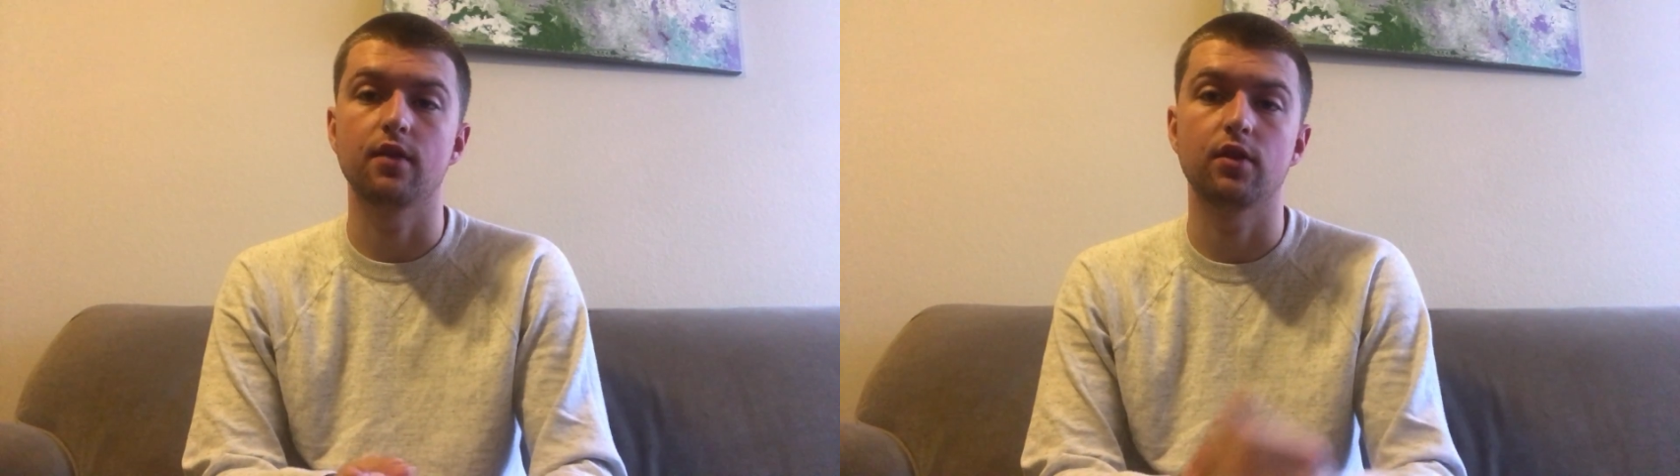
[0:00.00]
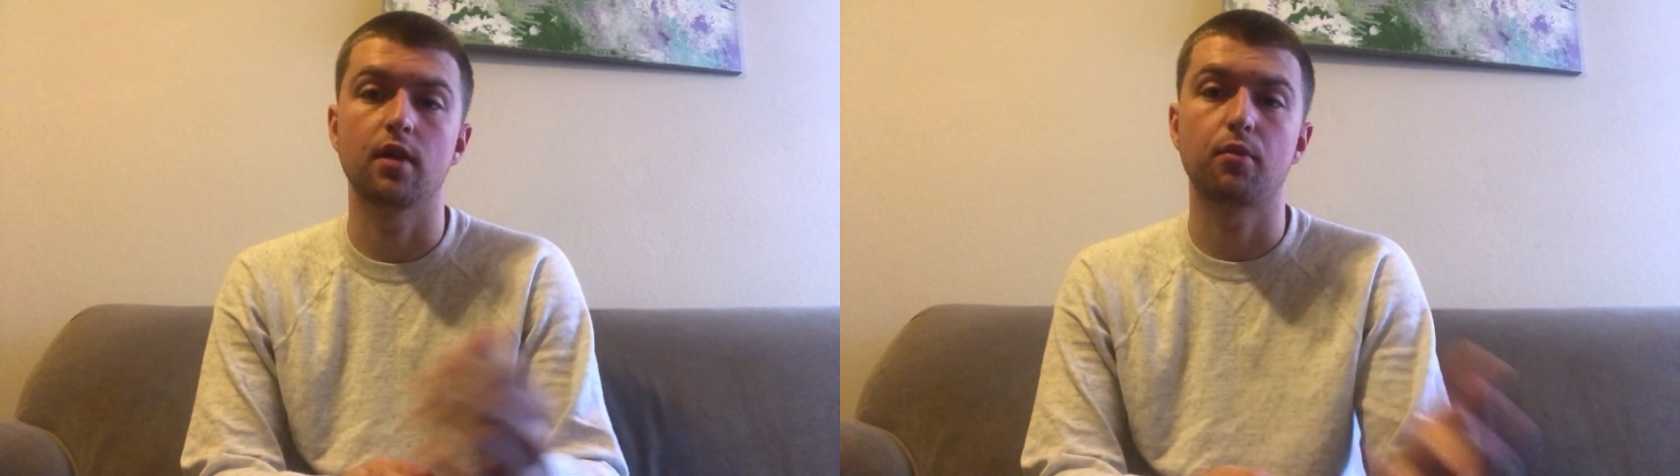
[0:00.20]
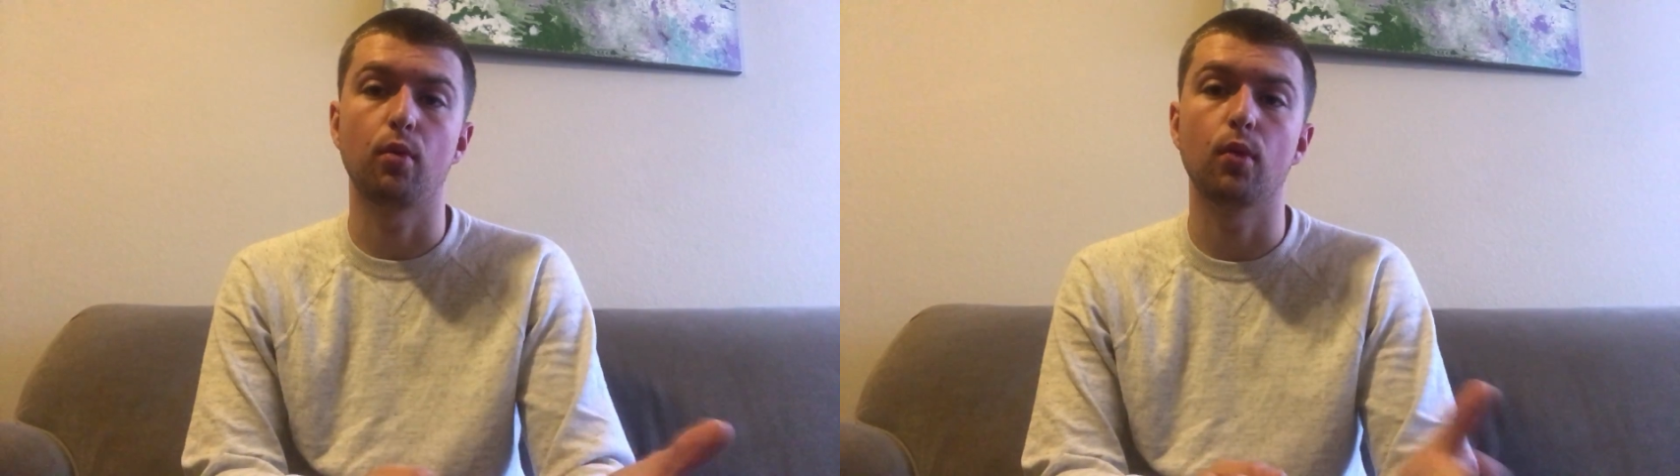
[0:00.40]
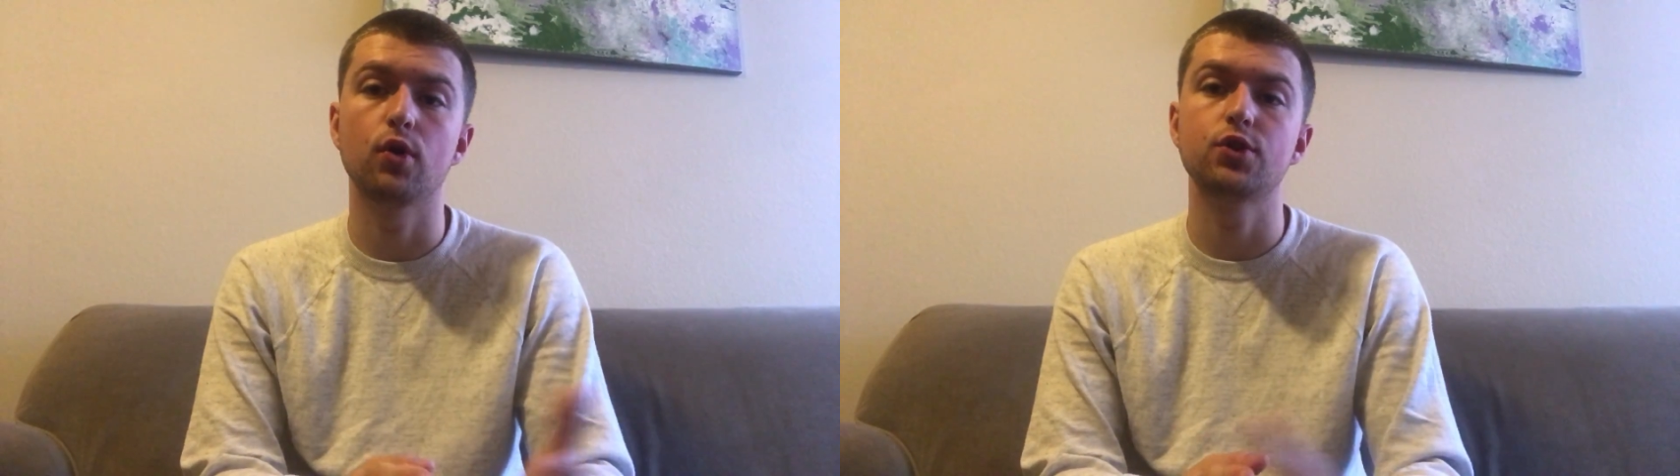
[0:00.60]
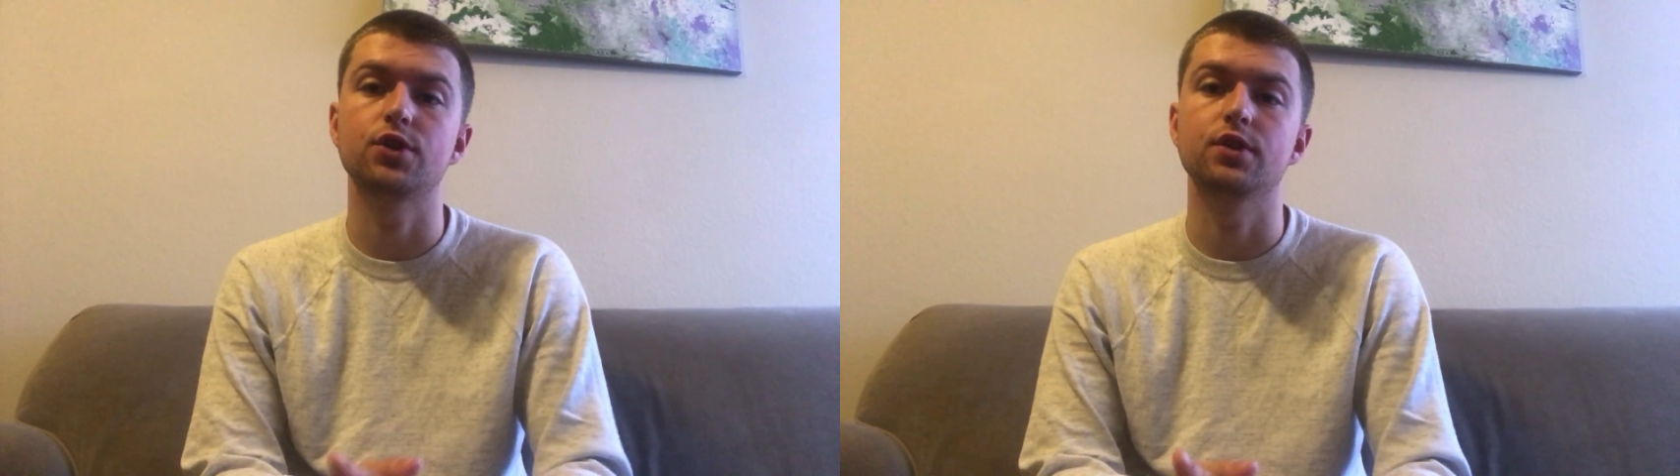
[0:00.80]
giving them
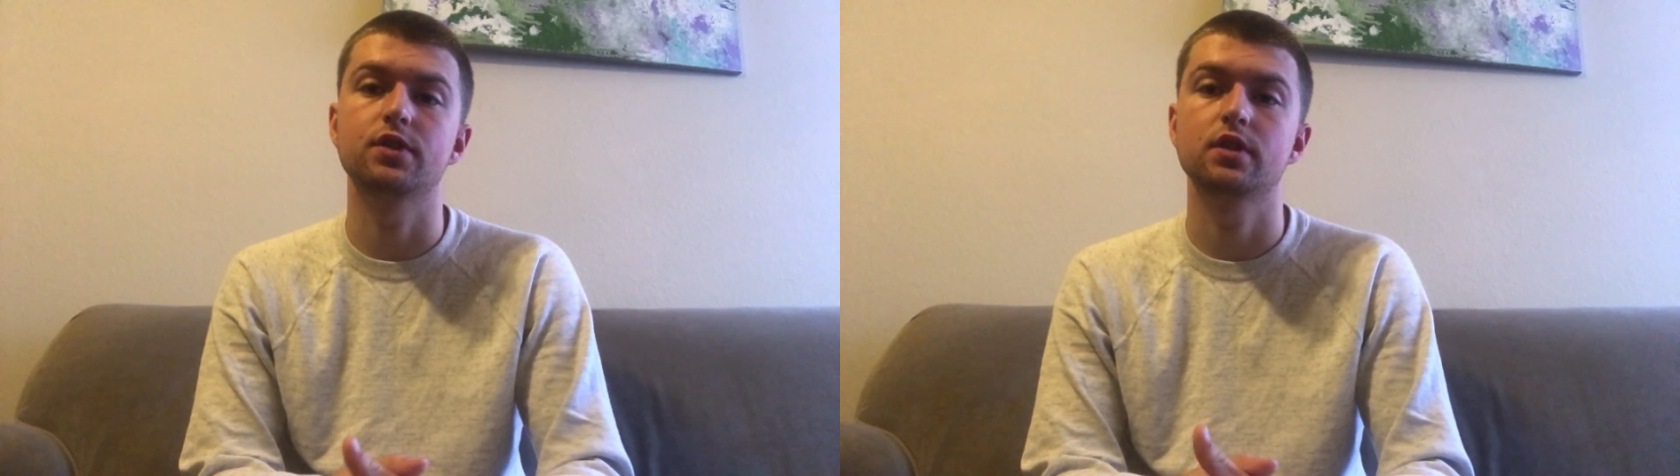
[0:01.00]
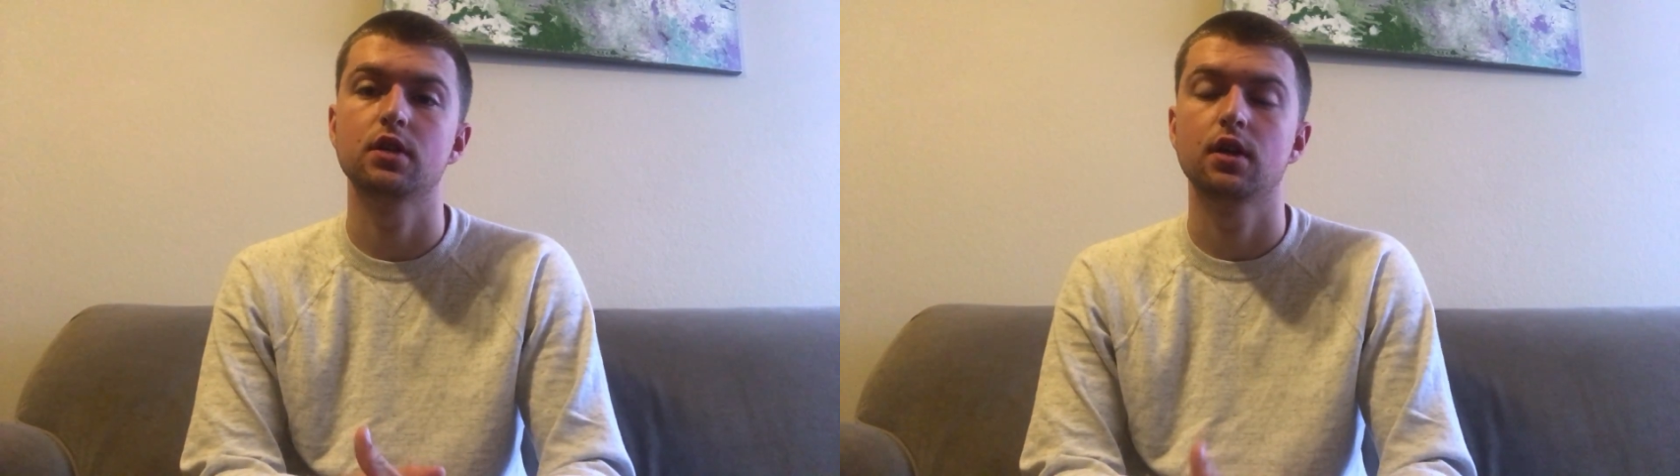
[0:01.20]
promotions,